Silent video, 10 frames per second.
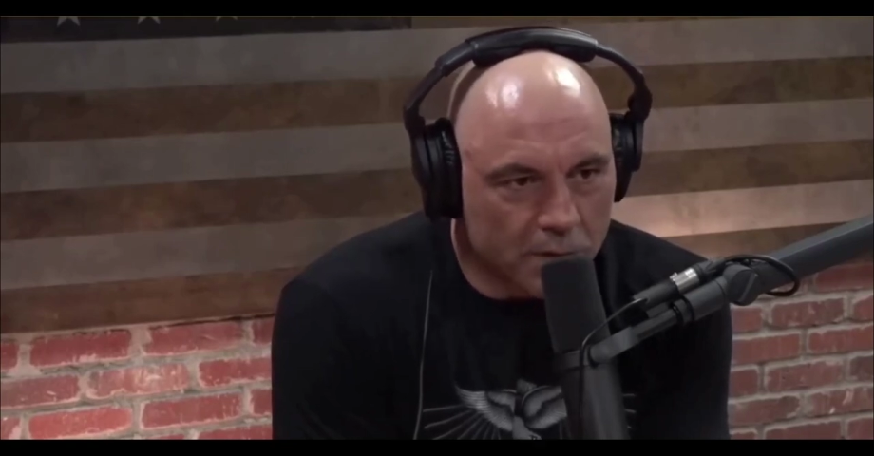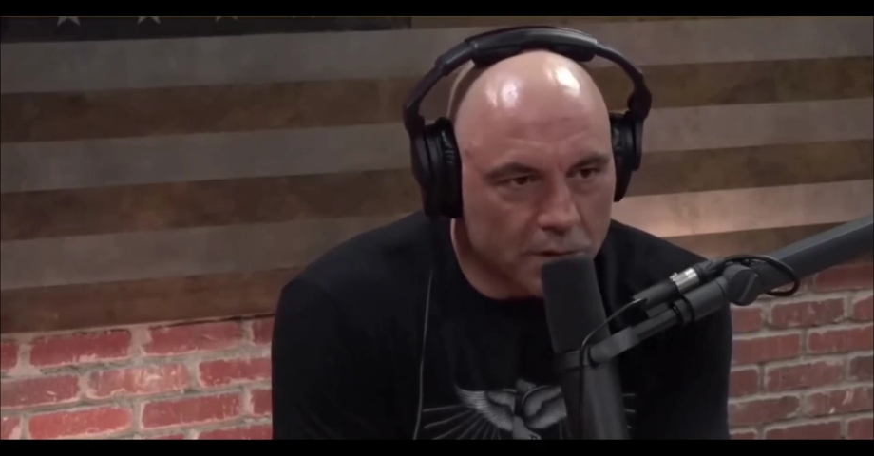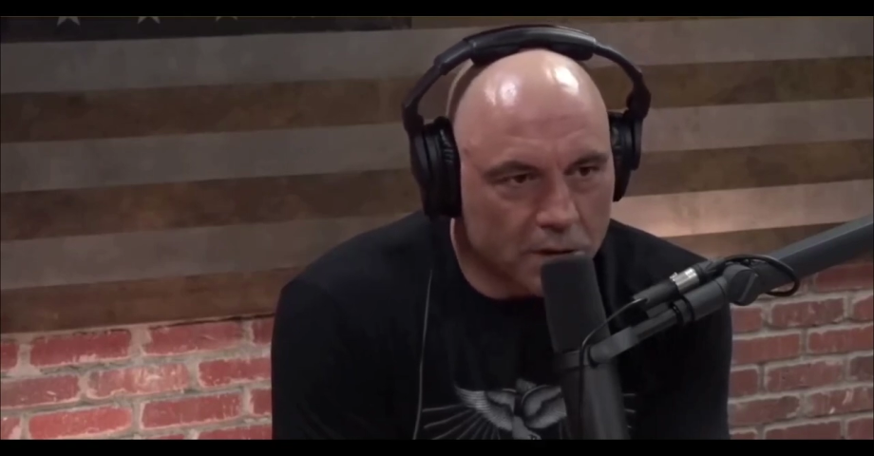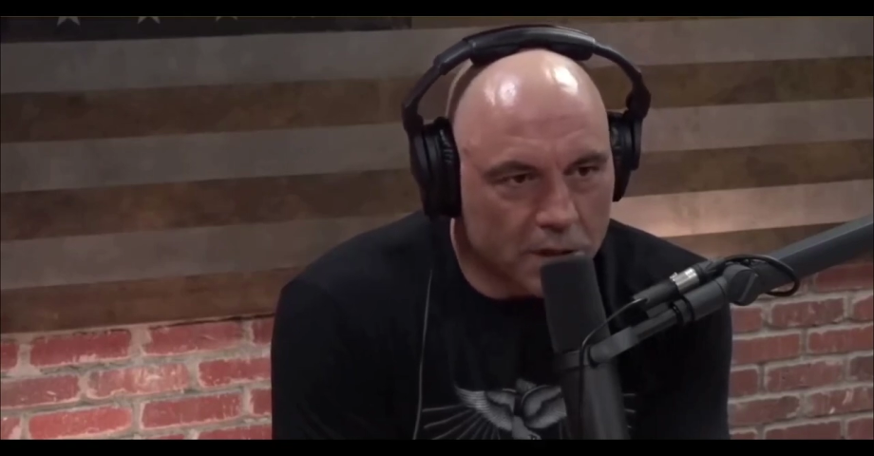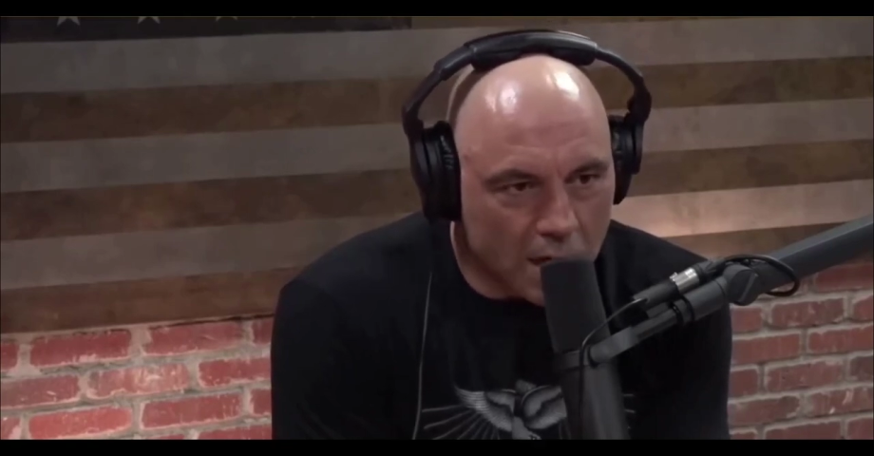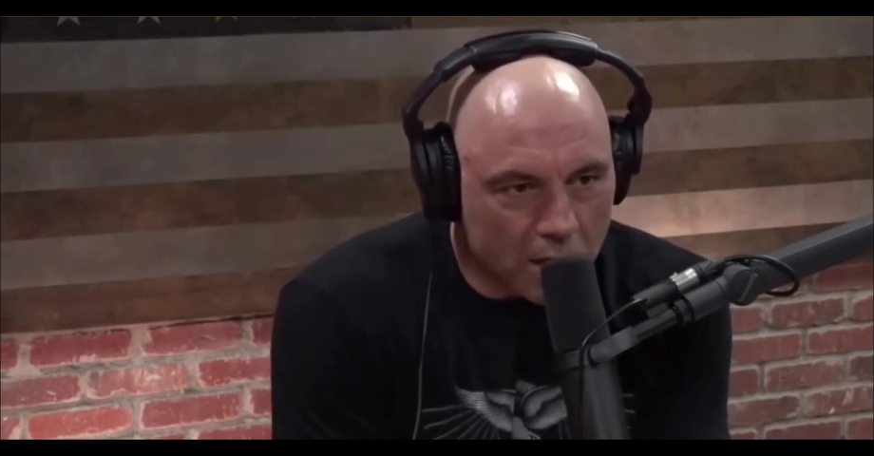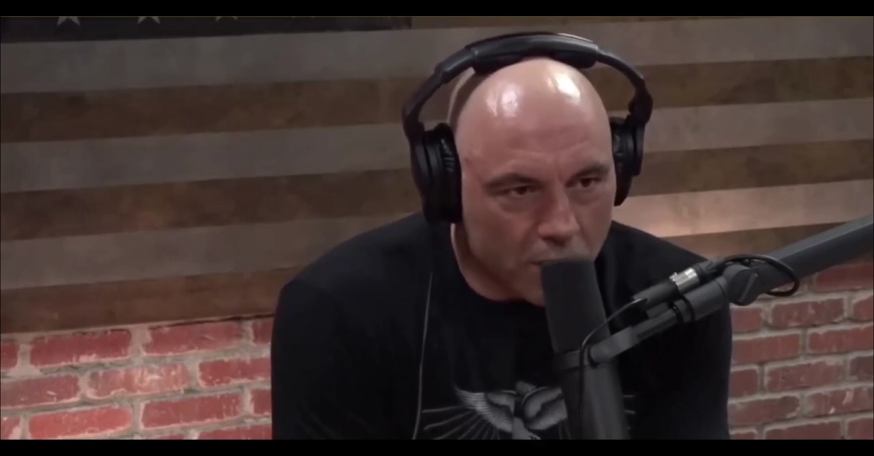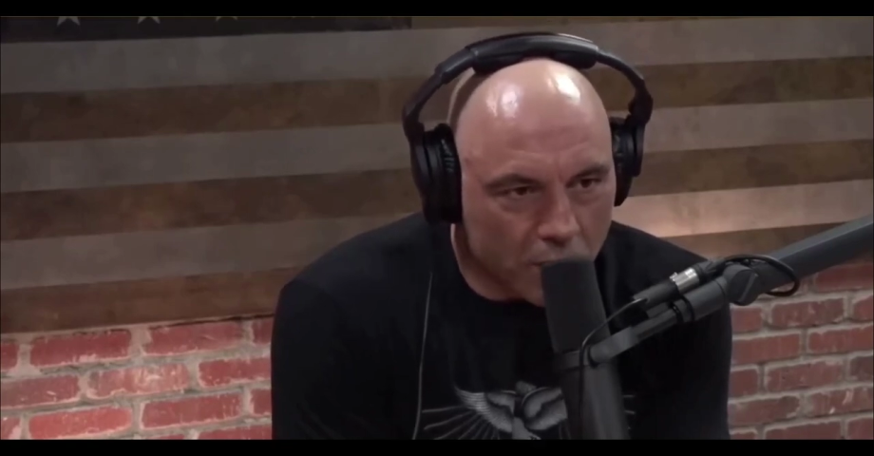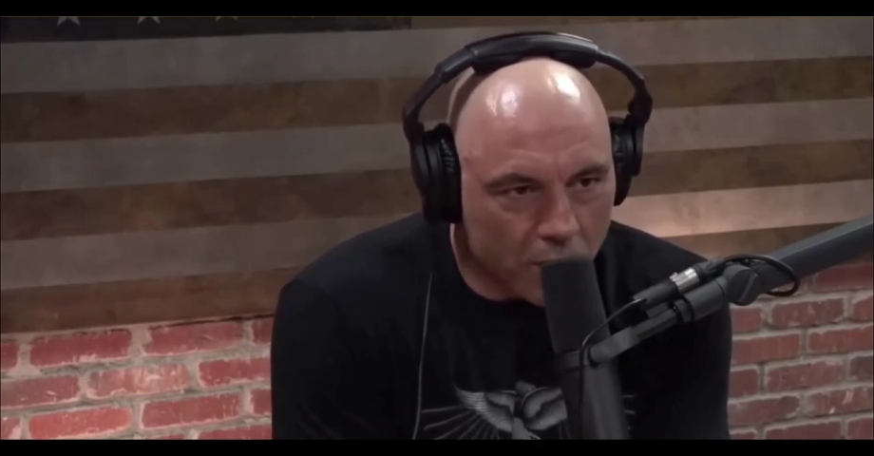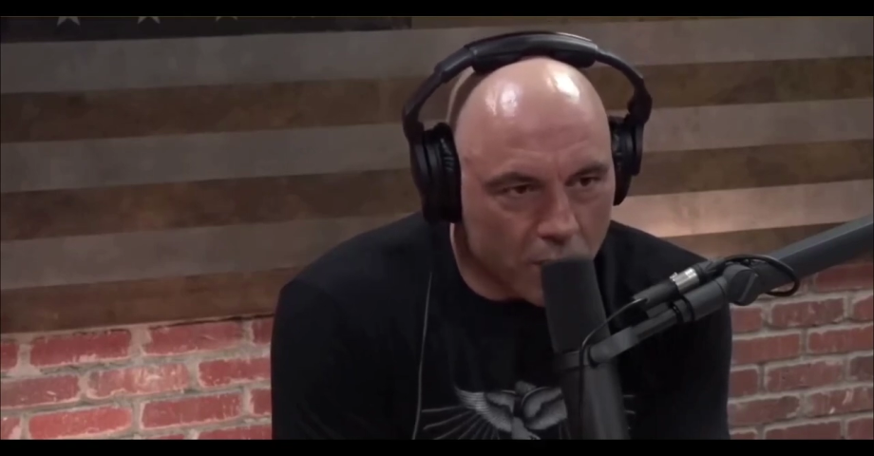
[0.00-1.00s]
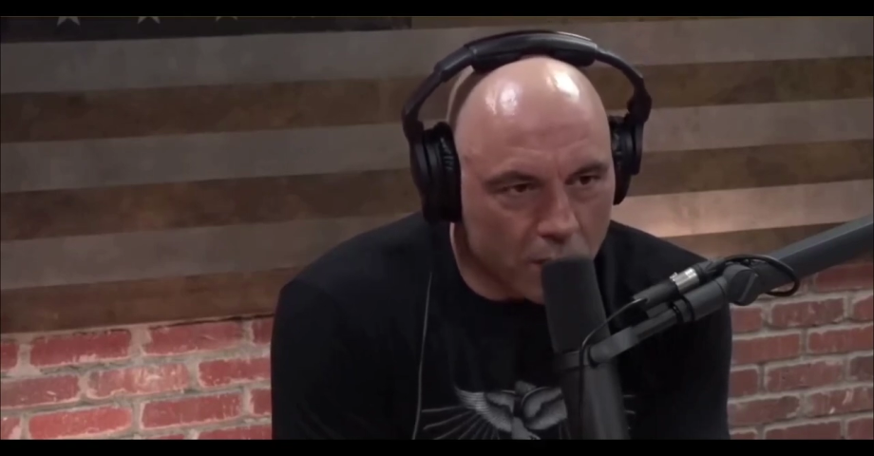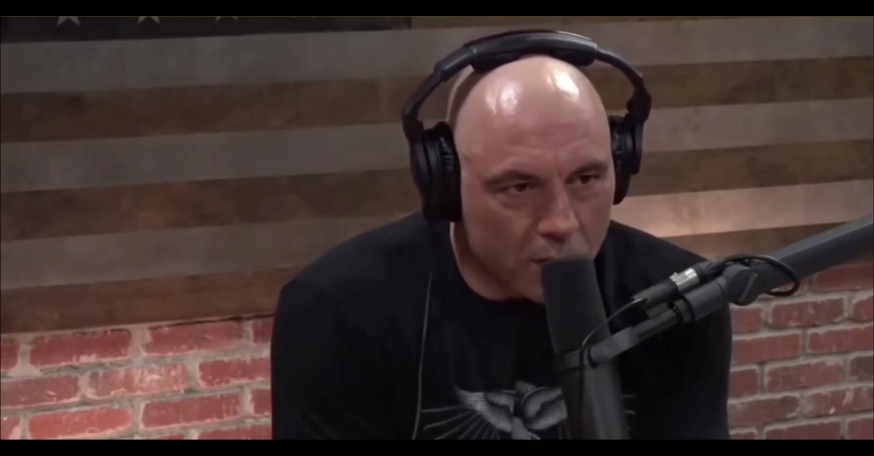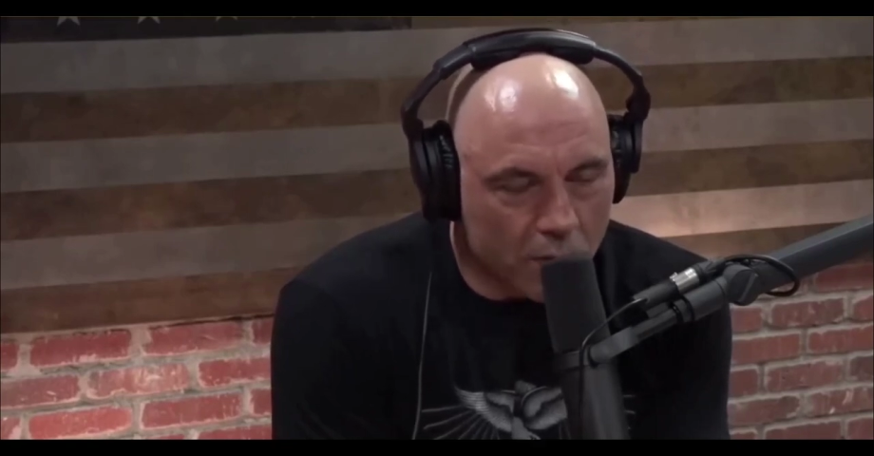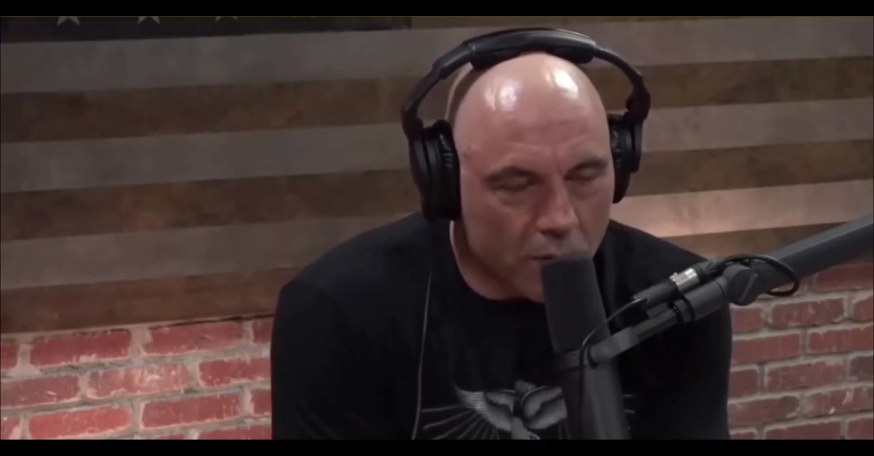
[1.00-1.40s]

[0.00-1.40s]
to not go to work,